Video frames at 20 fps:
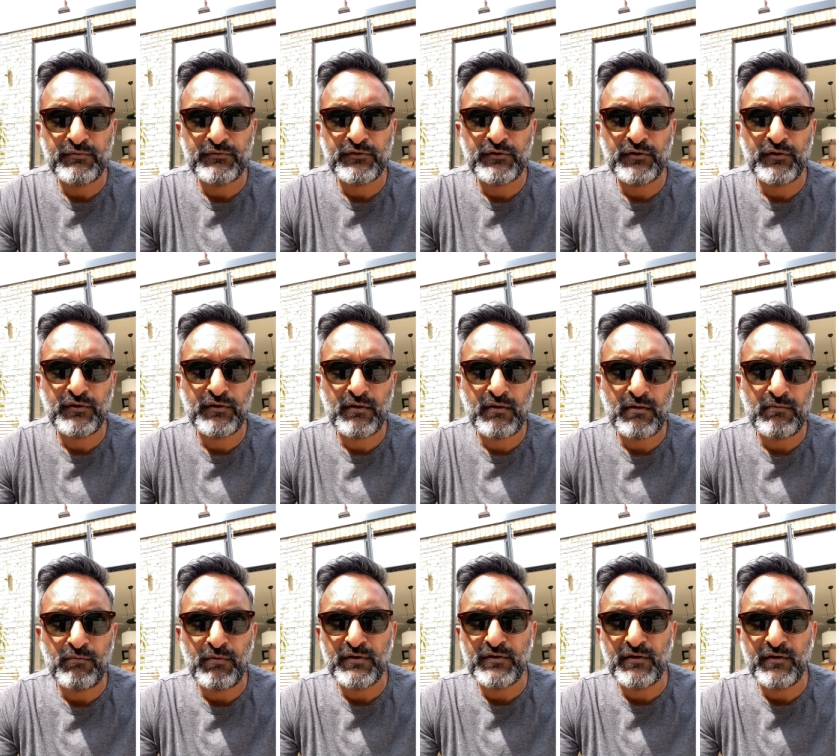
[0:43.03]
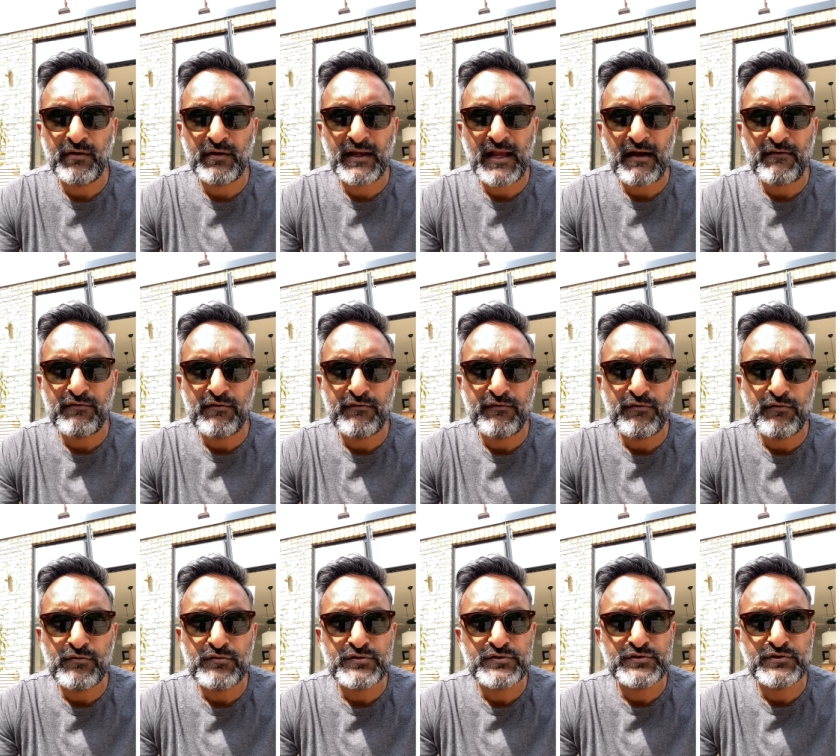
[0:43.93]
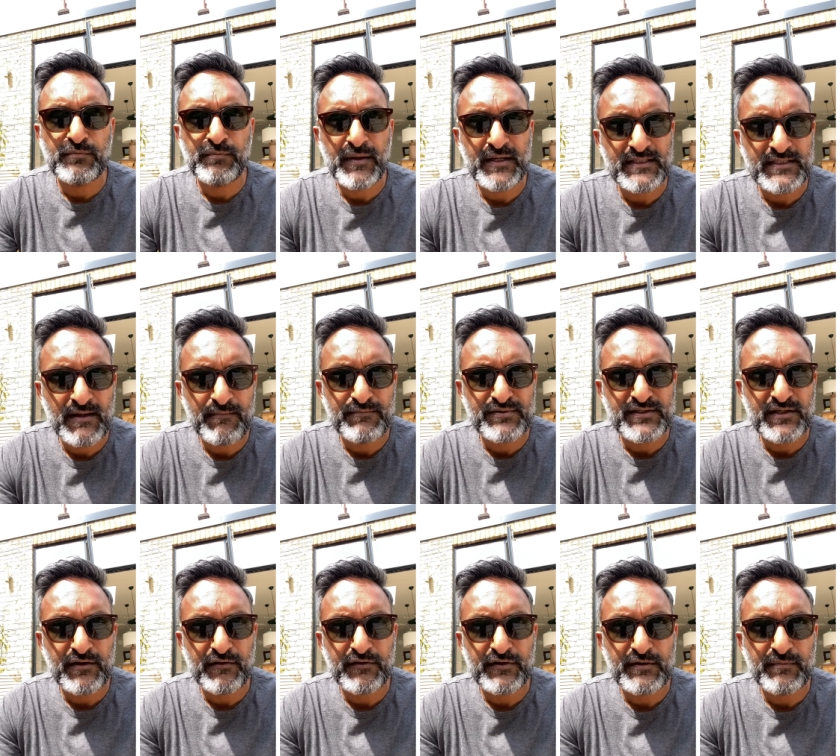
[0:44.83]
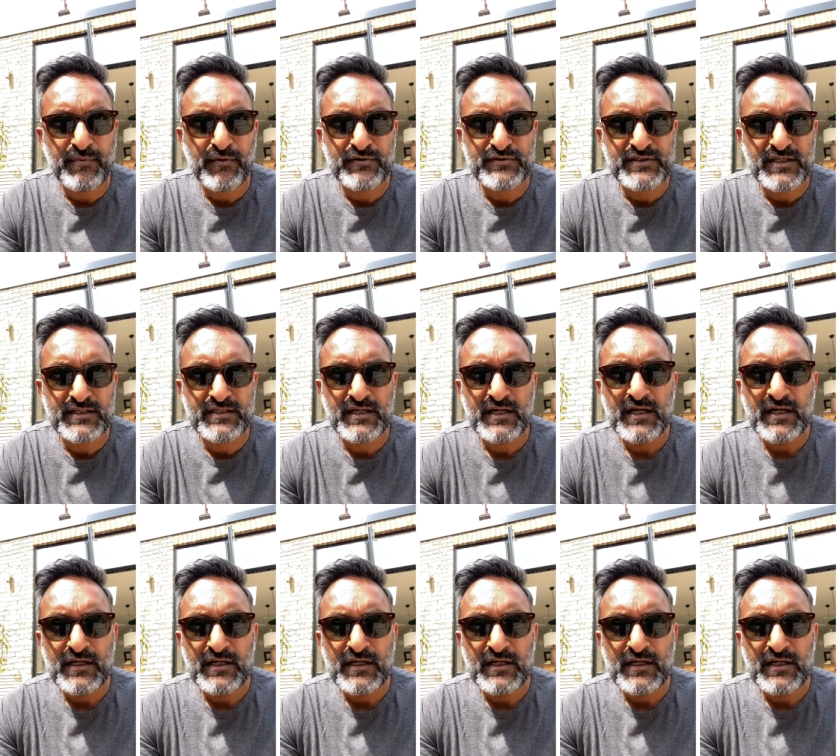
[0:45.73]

So when the gavel falls, you pay 10% of the deposit